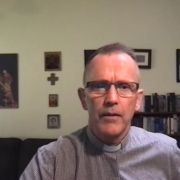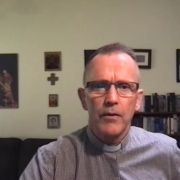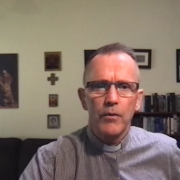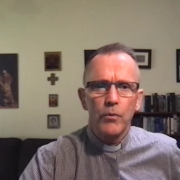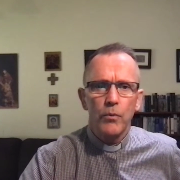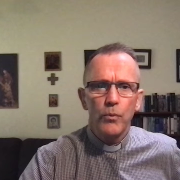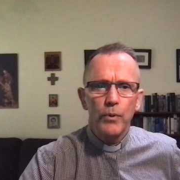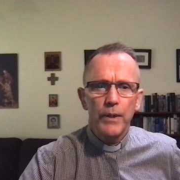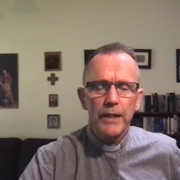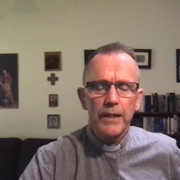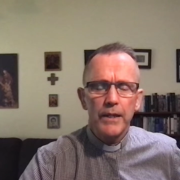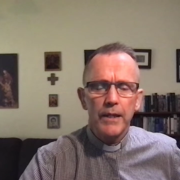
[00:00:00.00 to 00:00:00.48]

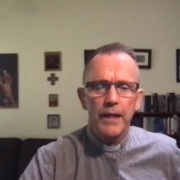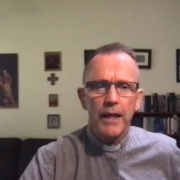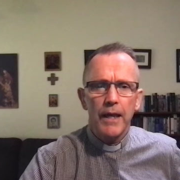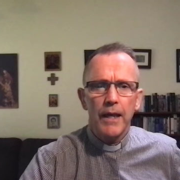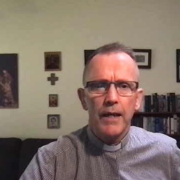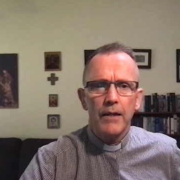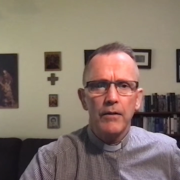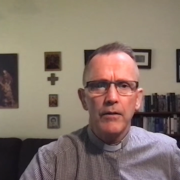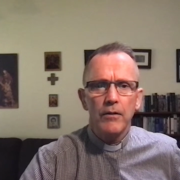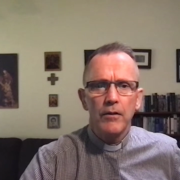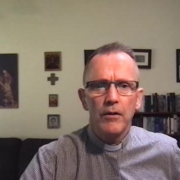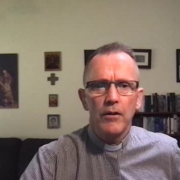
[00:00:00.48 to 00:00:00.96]
we
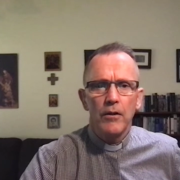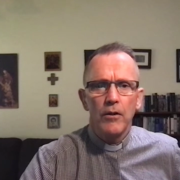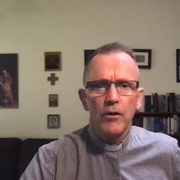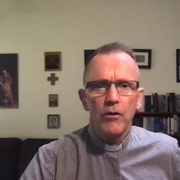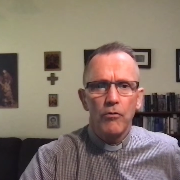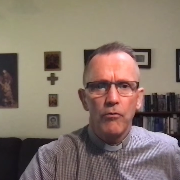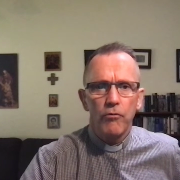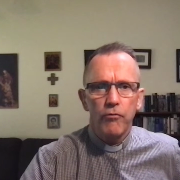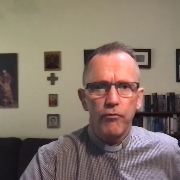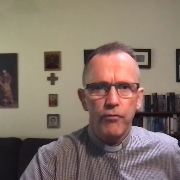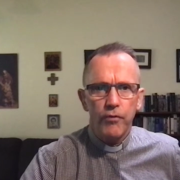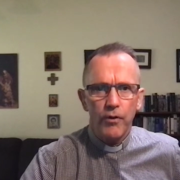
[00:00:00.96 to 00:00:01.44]
can
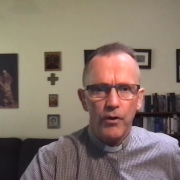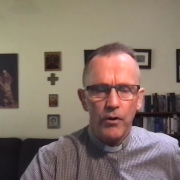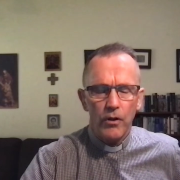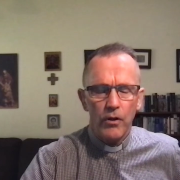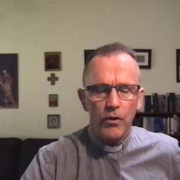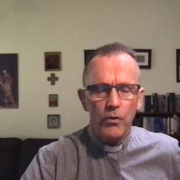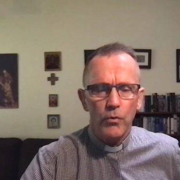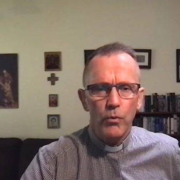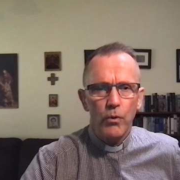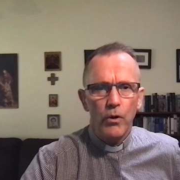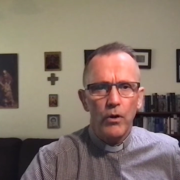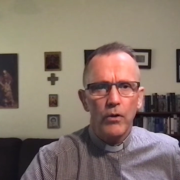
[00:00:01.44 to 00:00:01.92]

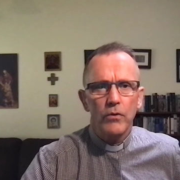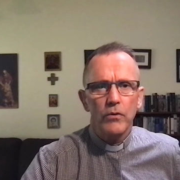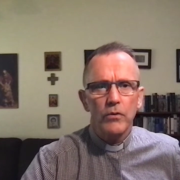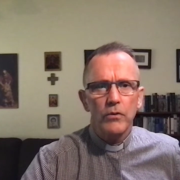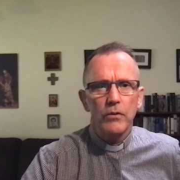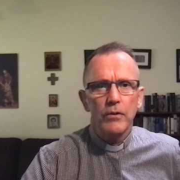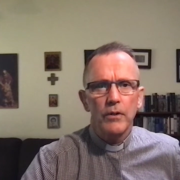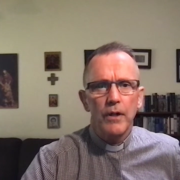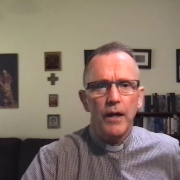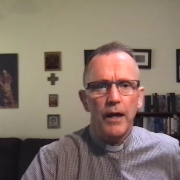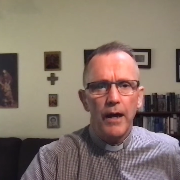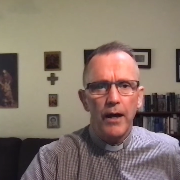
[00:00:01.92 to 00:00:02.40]
follow what
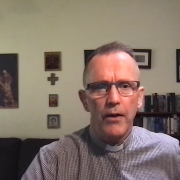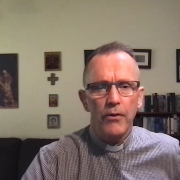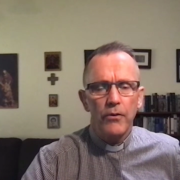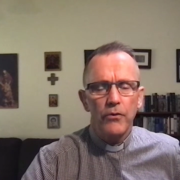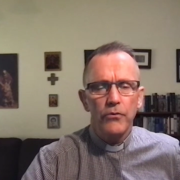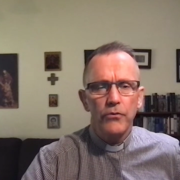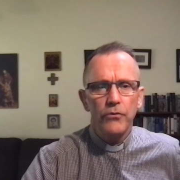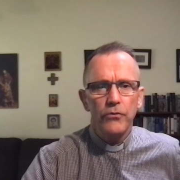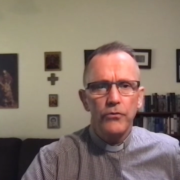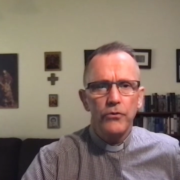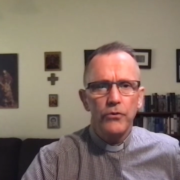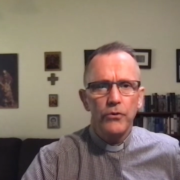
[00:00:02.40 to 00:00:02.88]

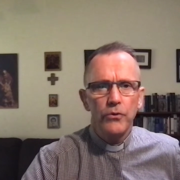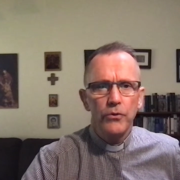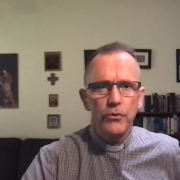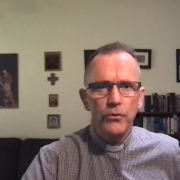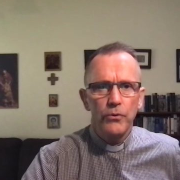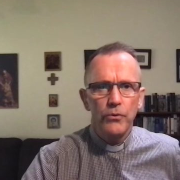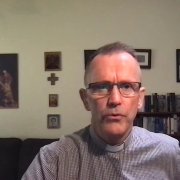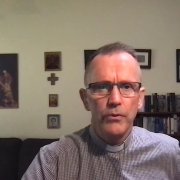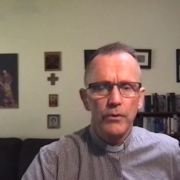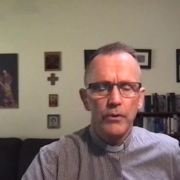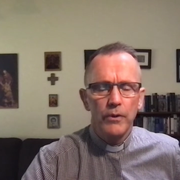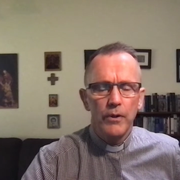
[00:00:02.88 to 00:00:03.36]
others
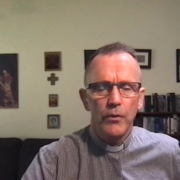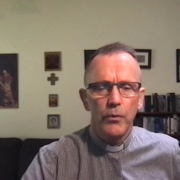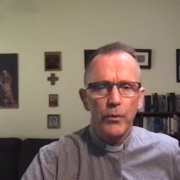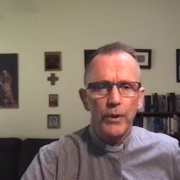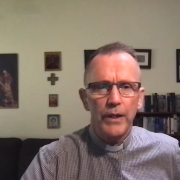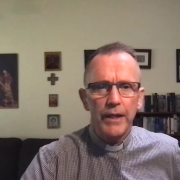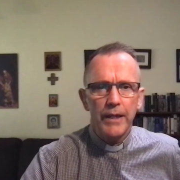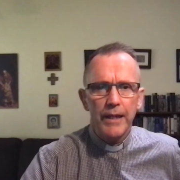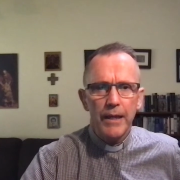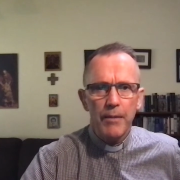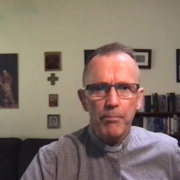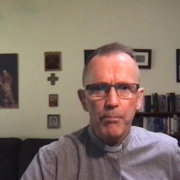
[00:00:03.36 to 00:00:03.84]
do. We
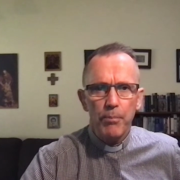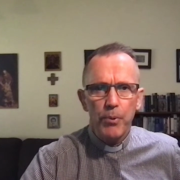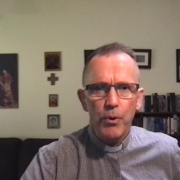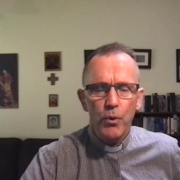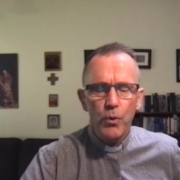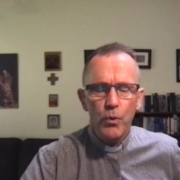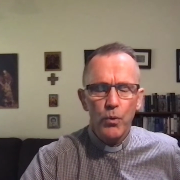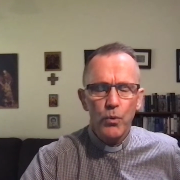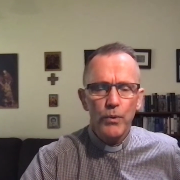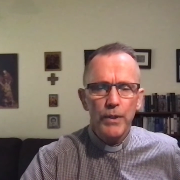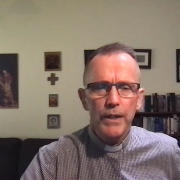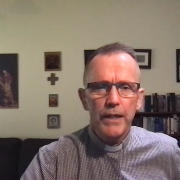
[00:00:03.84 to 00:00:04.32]
can get
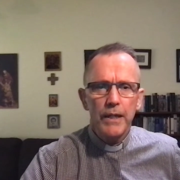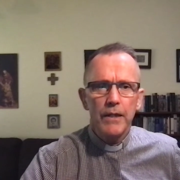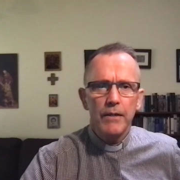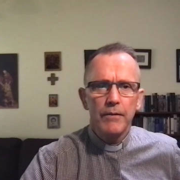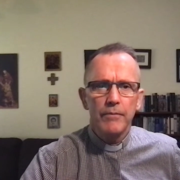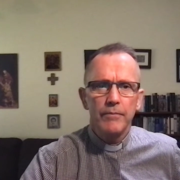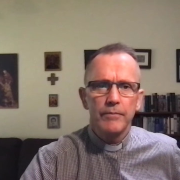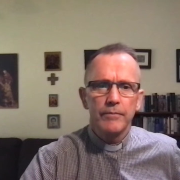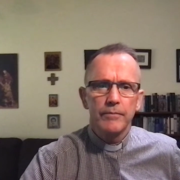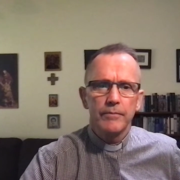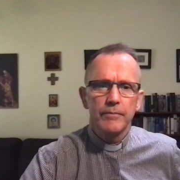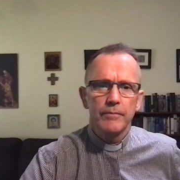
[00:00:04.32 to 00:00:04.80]
pulled
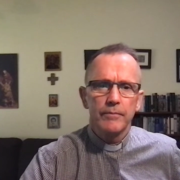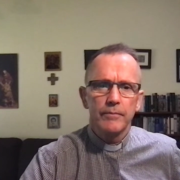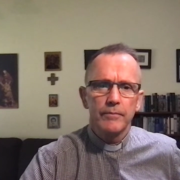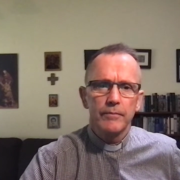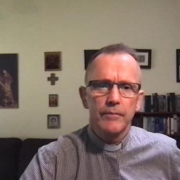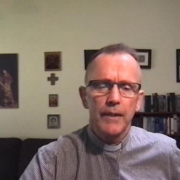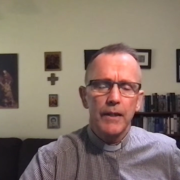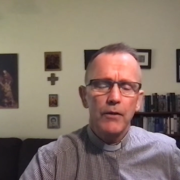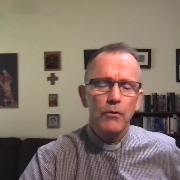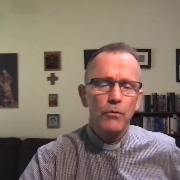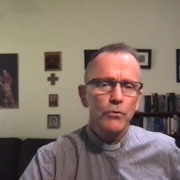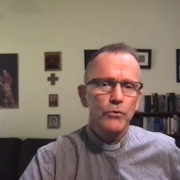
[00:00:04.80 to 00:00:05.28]
in
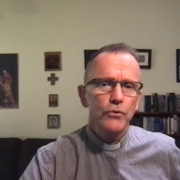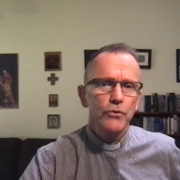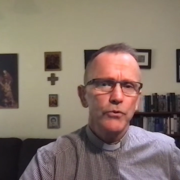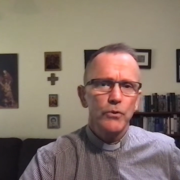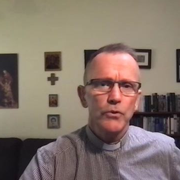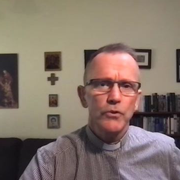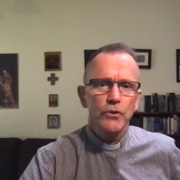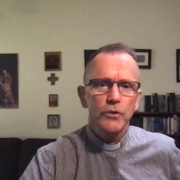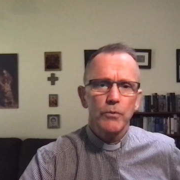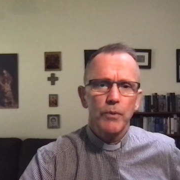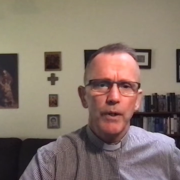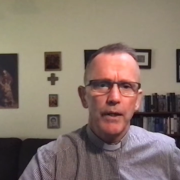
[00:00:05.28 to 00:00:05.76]
all
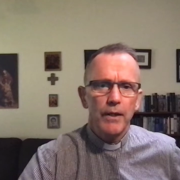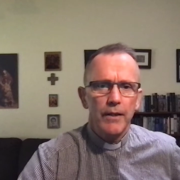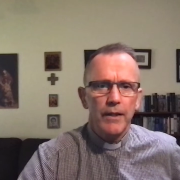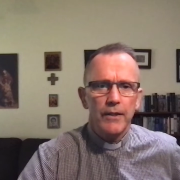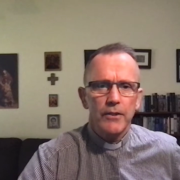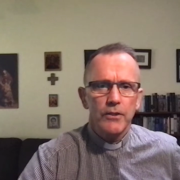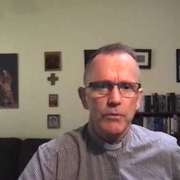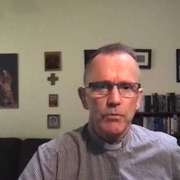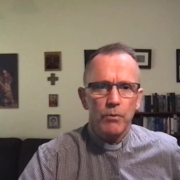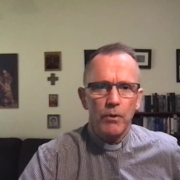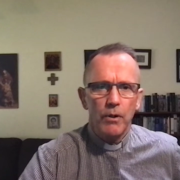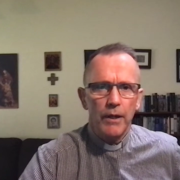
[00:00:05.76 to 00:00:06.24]
sorts of ways.
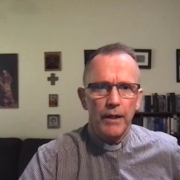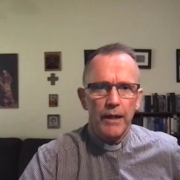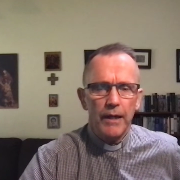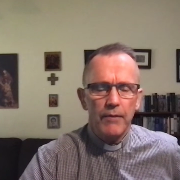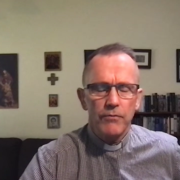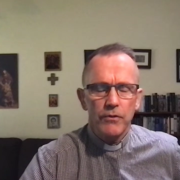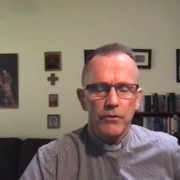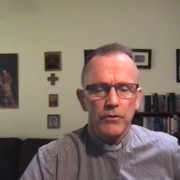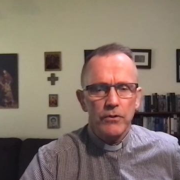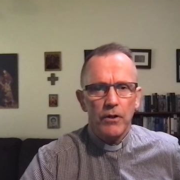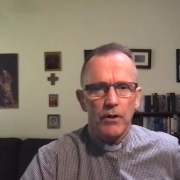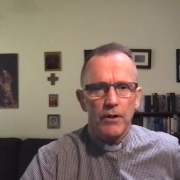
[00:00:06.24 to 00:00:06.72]
That's why
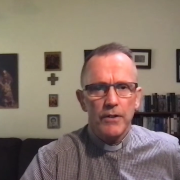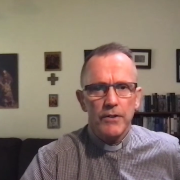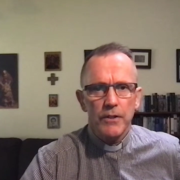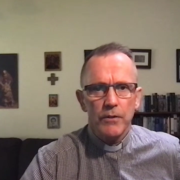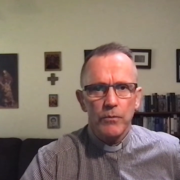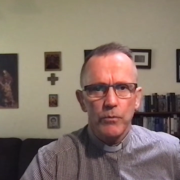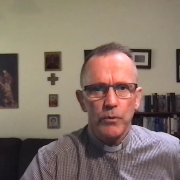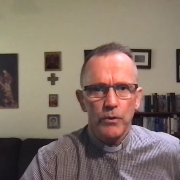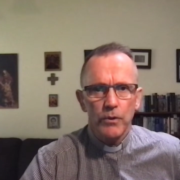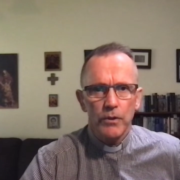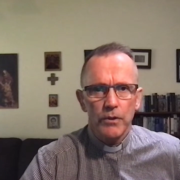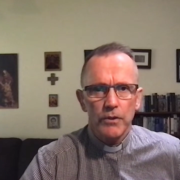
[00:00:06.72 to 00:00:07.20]

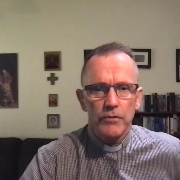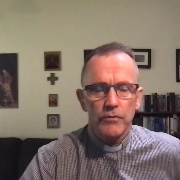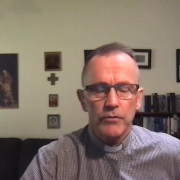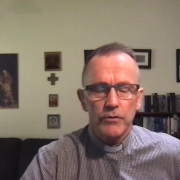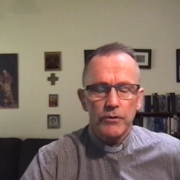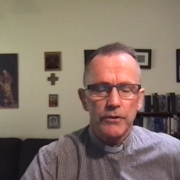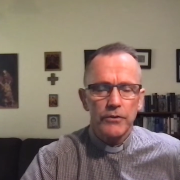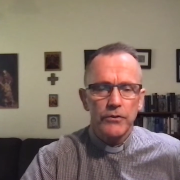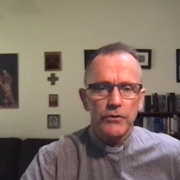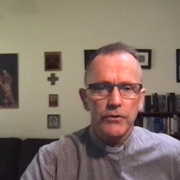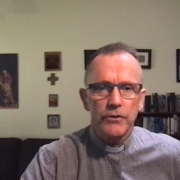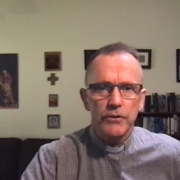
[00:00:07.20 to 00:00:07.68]
advertising works, for
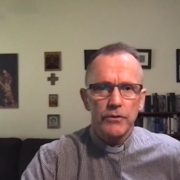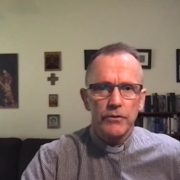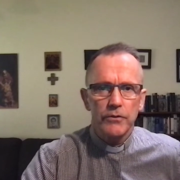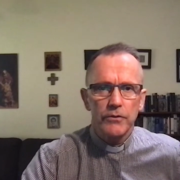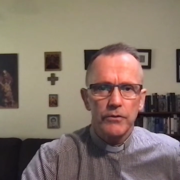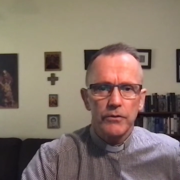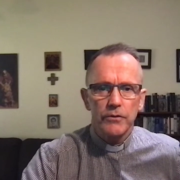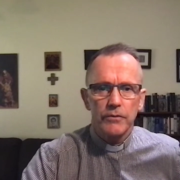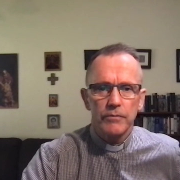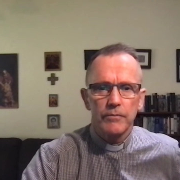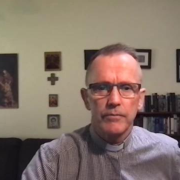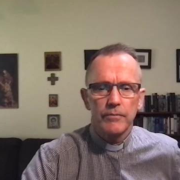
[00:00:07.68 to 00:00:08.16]

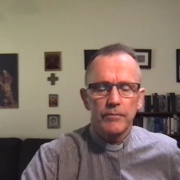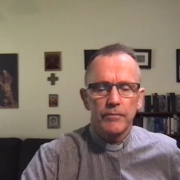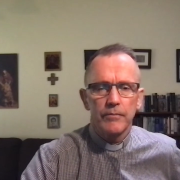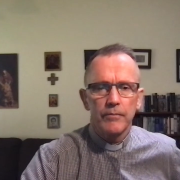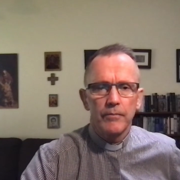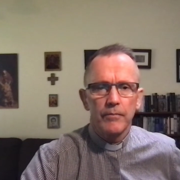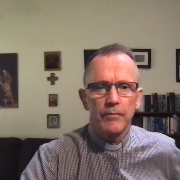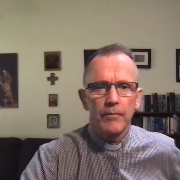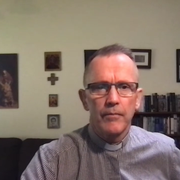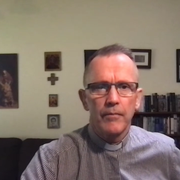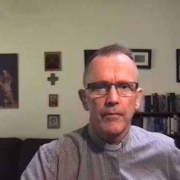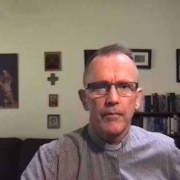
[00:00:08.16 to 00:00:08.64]
instance.
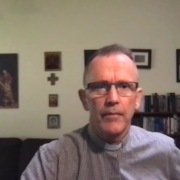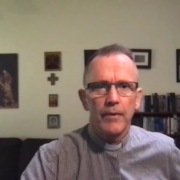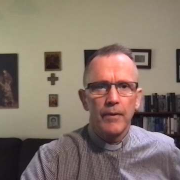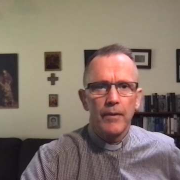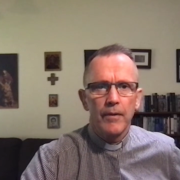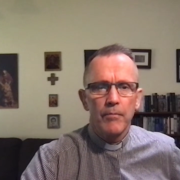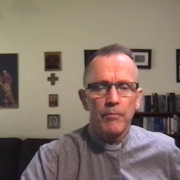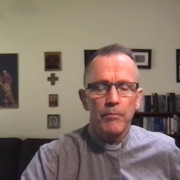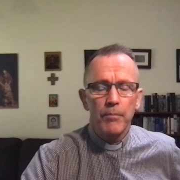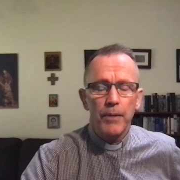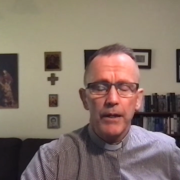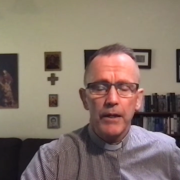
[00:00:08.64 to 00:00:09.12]

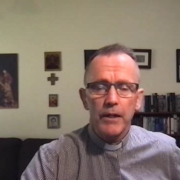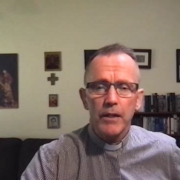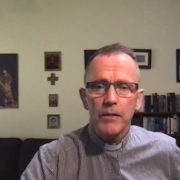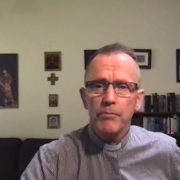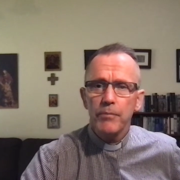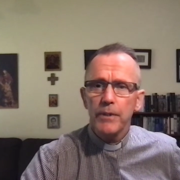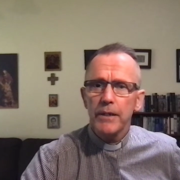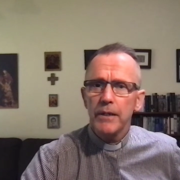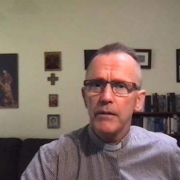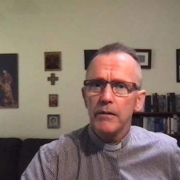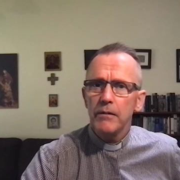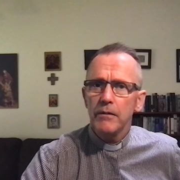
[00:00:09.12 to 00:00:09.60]
But it can
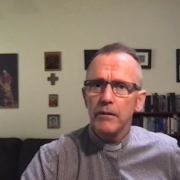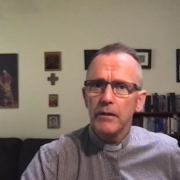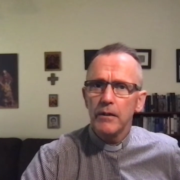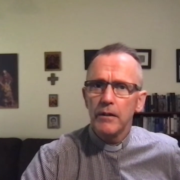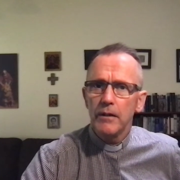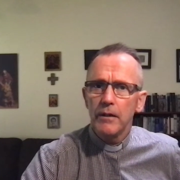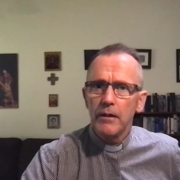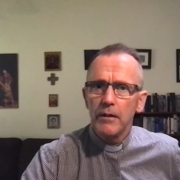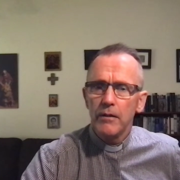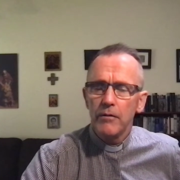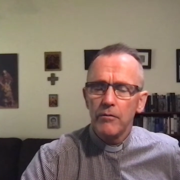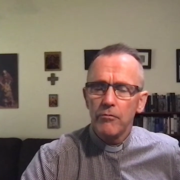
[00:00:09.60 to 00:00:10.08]
be
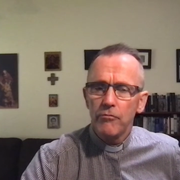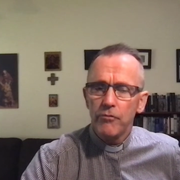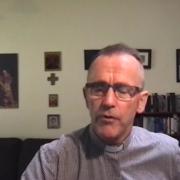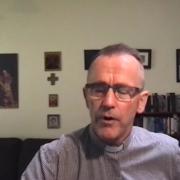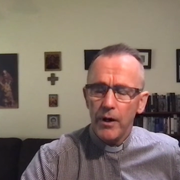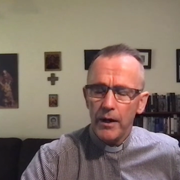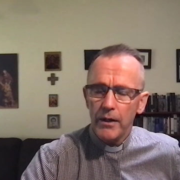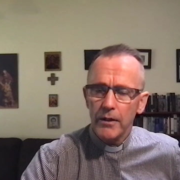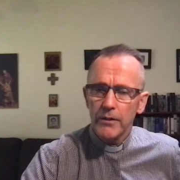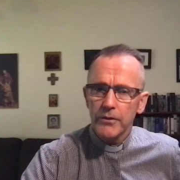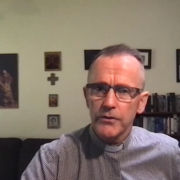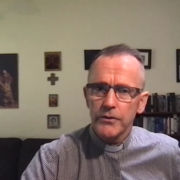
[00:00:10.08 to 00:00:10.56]

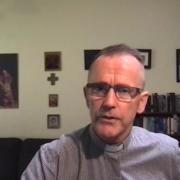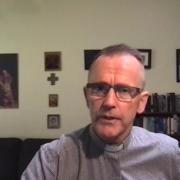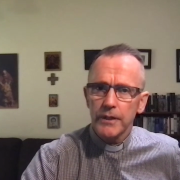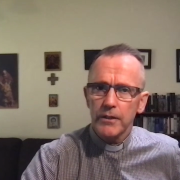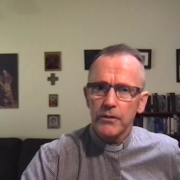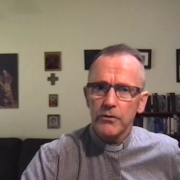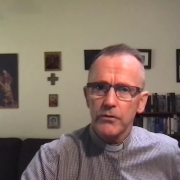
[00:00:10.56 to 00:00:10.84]
violence that